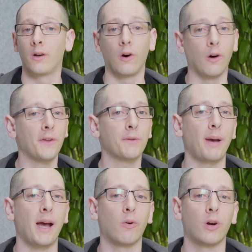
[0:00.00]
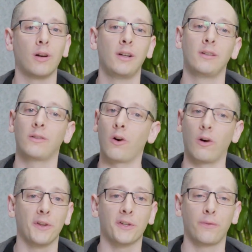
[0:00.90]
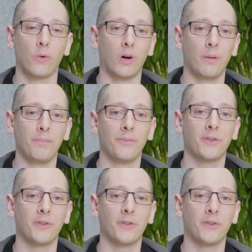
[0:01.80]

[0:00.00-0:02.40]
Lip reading: All this power, all this form